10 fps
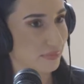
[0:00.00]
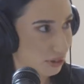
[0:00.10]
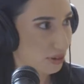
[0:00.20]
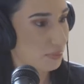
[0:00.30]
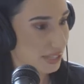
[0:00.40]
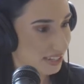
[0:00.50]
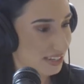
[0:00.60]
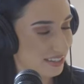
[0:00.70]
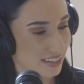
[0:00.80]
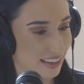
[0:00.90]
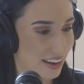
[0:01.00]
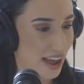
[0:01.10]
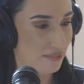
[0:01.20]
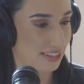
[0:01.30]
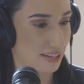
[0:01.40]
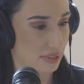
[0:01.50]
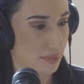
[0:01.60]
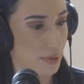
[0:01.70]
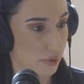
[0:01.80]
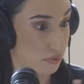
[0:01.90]
your business, and then having something
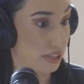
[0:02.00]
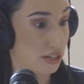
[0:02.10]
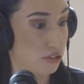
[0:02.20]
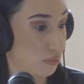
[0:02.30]
that people can relate to,